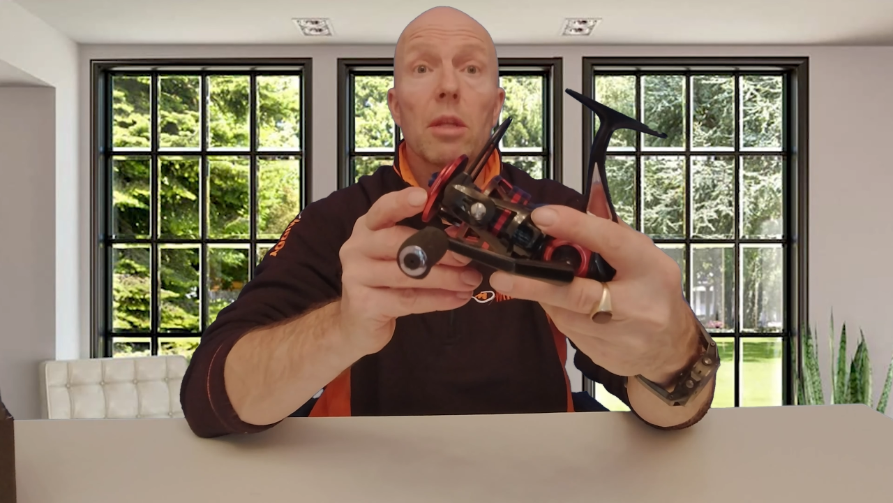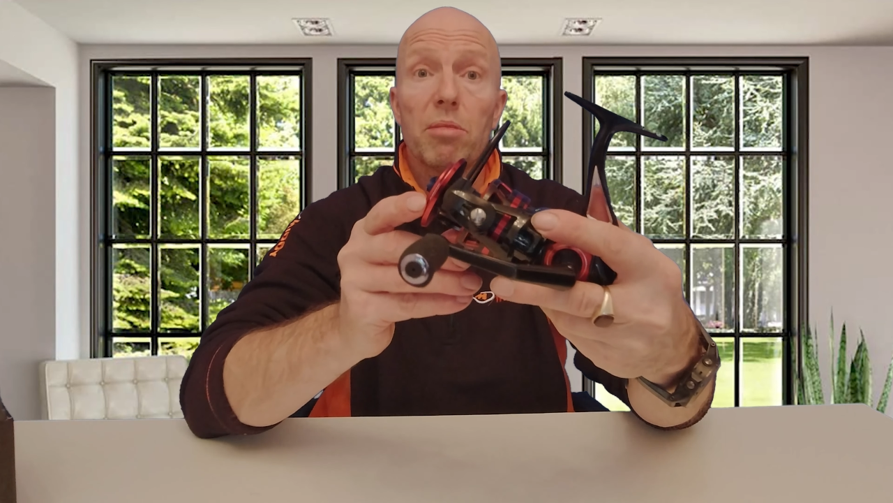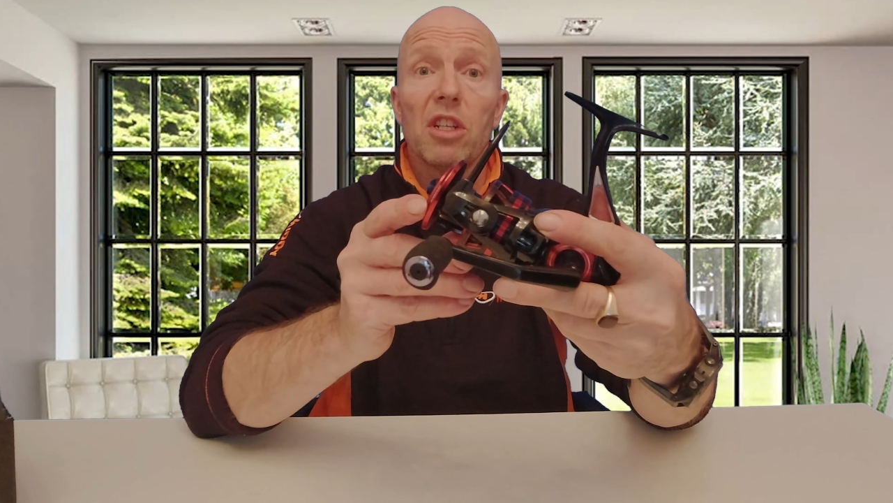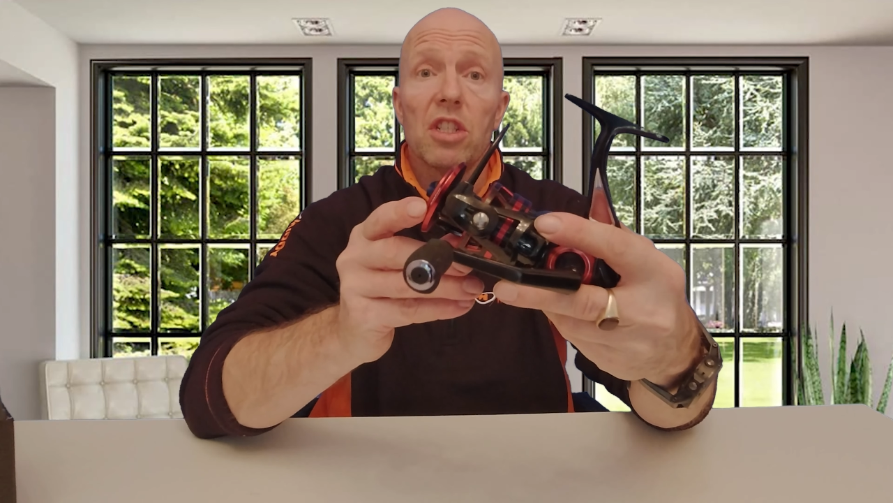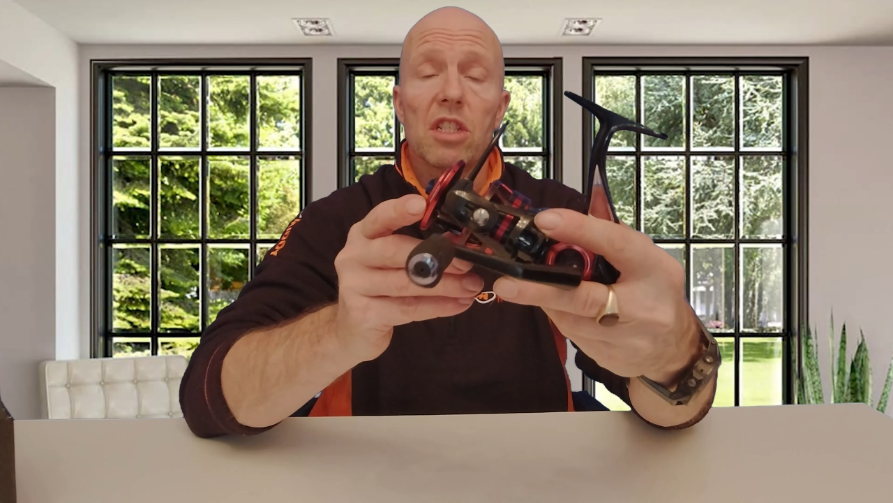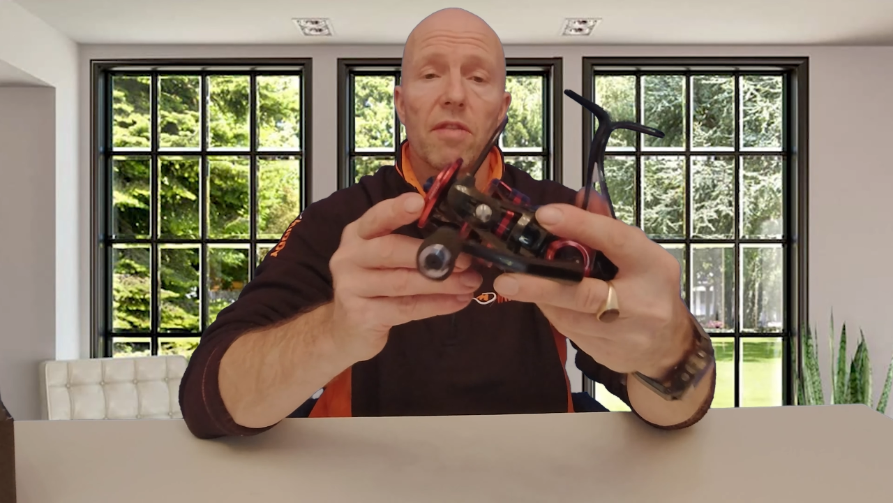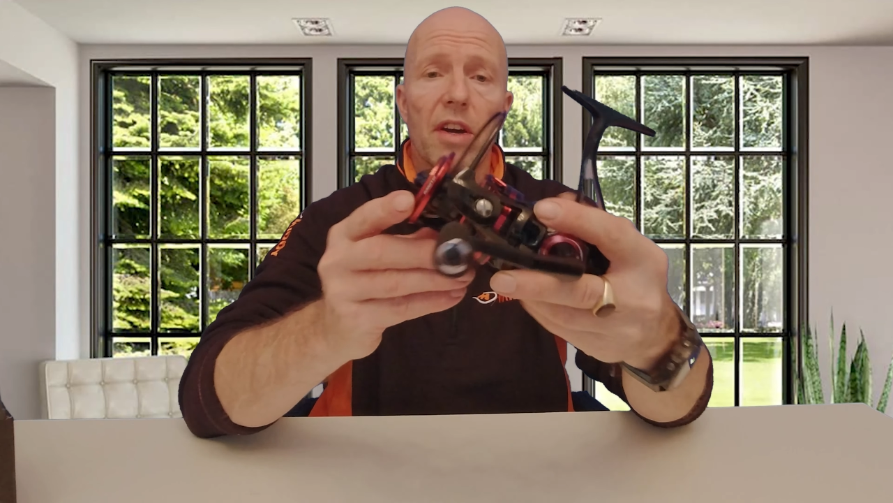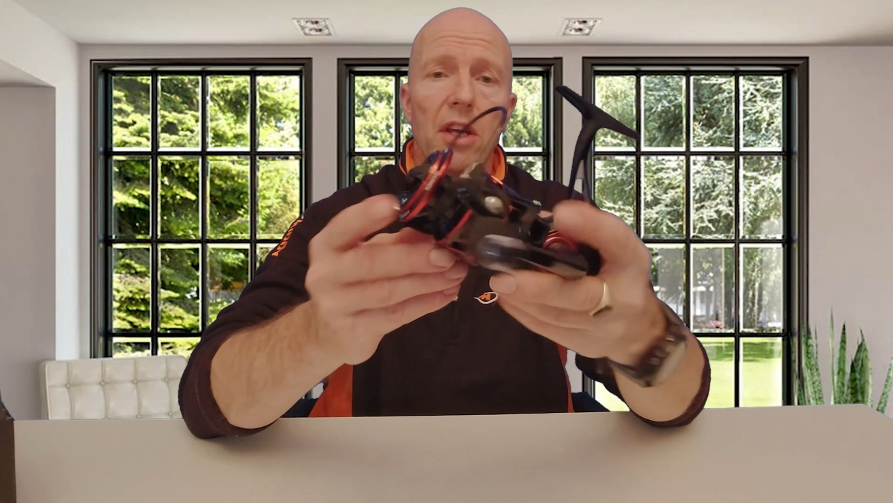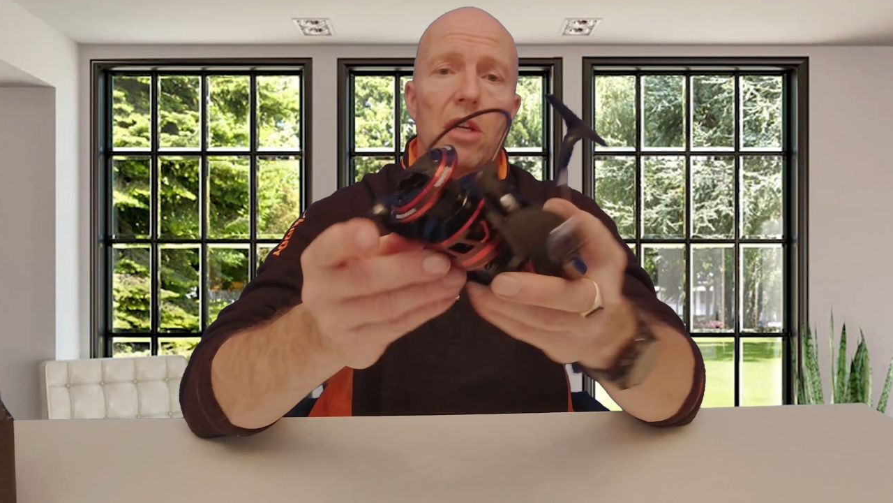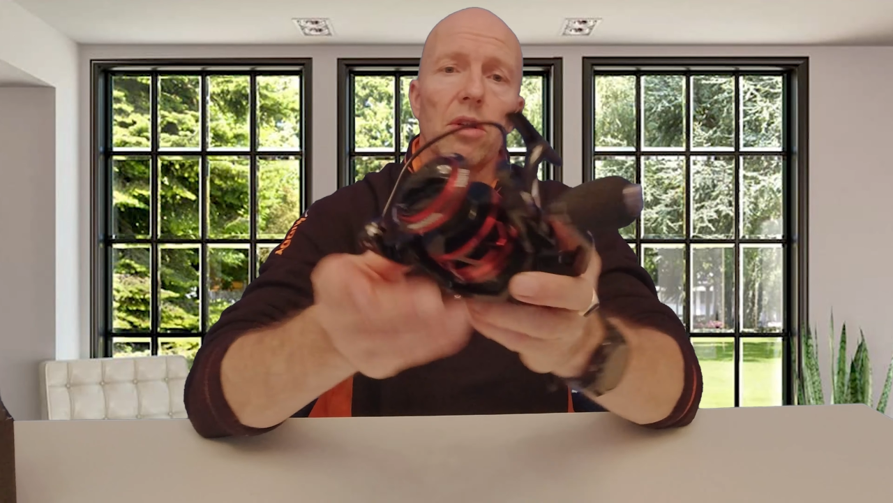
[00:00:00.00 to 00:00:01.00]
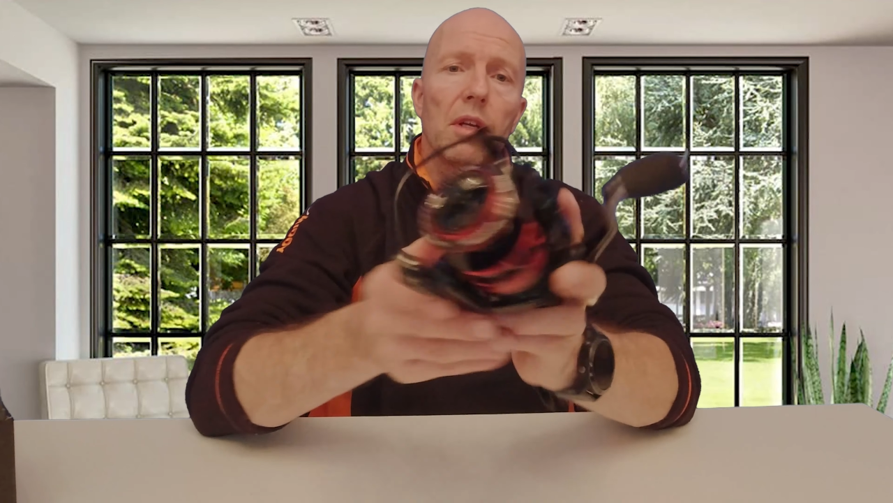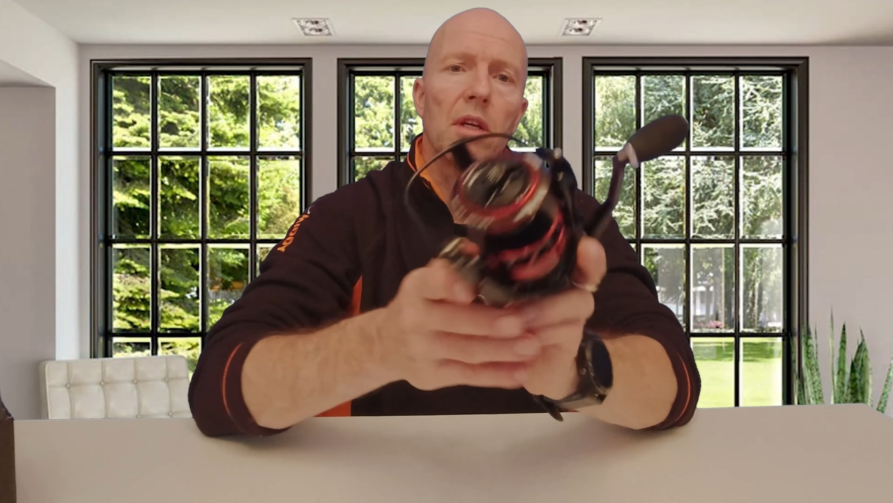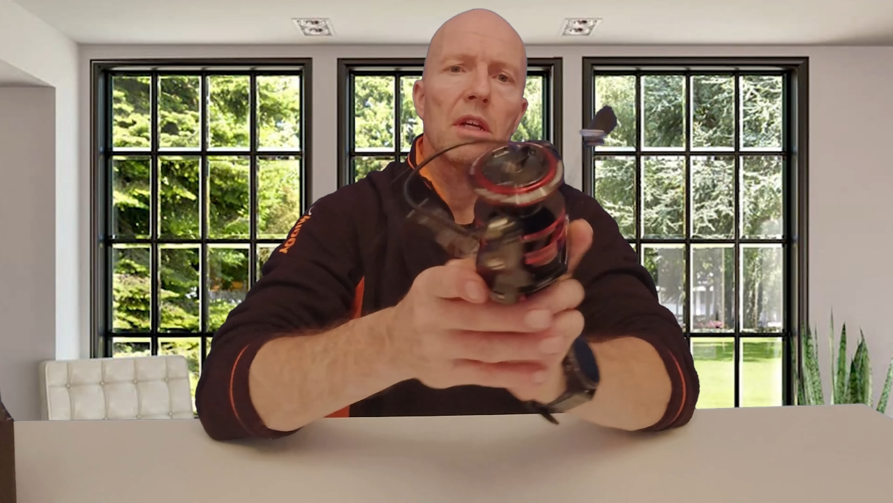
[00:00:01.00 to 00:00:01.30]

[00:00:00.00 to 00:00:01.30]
impressions are very good.